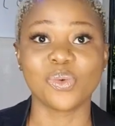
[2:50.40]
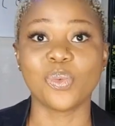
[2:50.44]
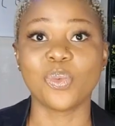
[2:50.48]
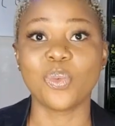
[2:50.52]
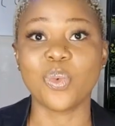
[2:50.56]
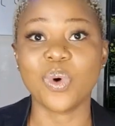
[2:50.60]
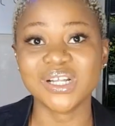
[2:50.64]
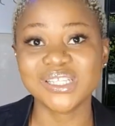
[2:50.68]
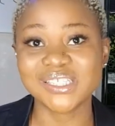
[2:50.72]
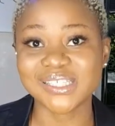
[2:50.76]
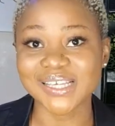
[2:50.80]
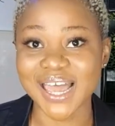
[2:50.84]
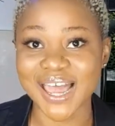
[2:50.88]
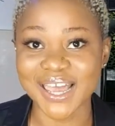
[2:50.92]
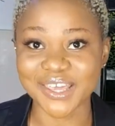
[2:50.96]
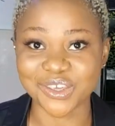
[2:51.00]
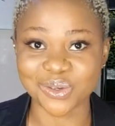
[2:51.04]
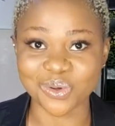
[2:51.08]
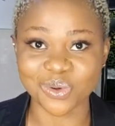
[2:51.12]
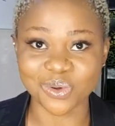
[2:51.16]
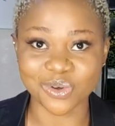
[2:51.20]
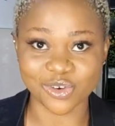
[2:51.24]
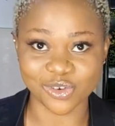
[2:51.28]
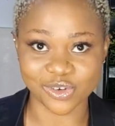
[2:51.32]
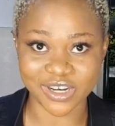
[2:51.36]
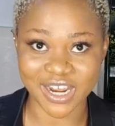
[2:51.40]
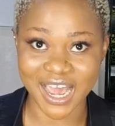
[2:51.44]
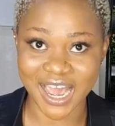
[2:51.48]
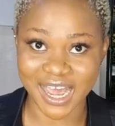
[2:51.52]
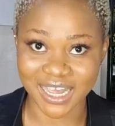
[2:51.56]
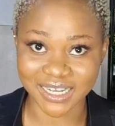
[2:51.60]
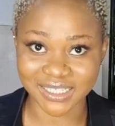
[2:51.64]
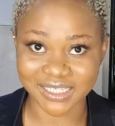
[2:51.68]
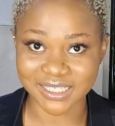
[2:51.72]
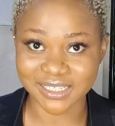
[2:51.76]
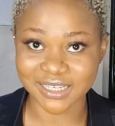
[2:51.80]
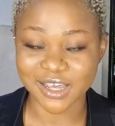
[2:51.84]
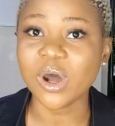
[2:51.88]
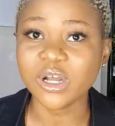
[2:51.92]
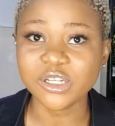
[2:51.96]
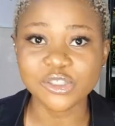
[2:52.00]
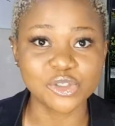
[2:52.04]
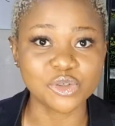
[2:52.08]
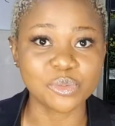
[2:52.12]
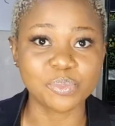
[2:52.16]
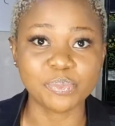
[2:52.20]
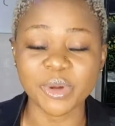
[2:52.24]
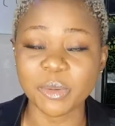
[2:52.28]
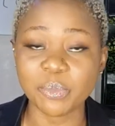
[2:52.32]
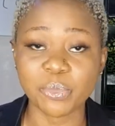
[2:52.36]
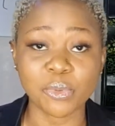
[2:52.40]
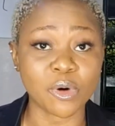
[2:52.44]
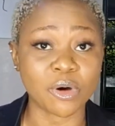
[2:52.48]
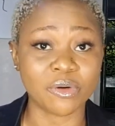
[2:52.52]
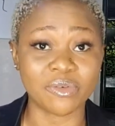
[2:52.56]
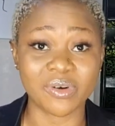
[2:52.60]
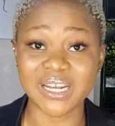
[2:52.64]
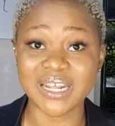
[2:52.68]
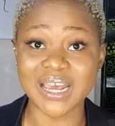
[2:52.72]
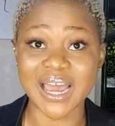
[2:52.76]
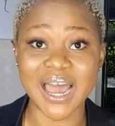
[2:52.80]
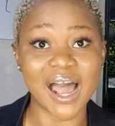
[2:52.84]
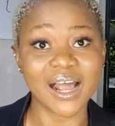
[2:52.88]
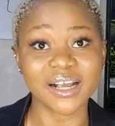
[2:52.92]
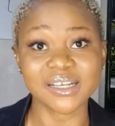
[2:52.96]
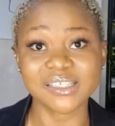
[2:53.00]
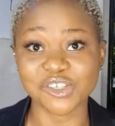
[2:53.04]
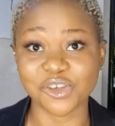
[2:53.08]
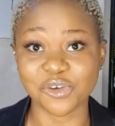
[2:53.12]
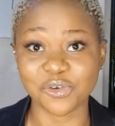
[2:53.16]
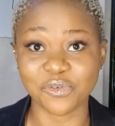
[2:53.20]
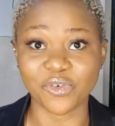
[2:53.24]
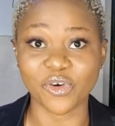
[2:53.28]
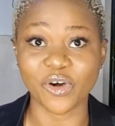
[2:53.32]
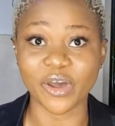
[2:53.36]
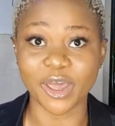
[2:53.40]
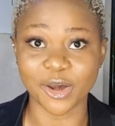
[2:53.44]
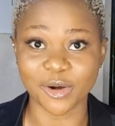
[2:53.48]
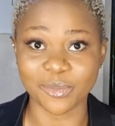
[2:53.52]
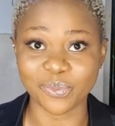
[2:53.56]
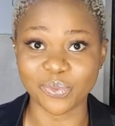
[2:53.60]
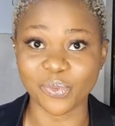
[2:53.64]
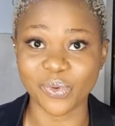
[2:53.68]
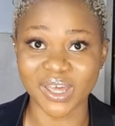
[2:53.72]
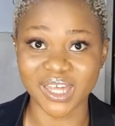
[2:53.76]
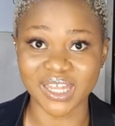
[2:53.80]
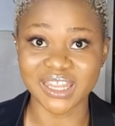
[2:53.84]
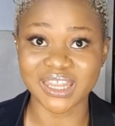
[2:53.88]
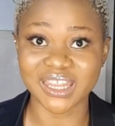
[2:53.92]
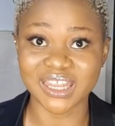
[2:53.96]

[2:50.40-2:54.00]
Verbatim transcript: What are you good at? What do people already ask you for help with?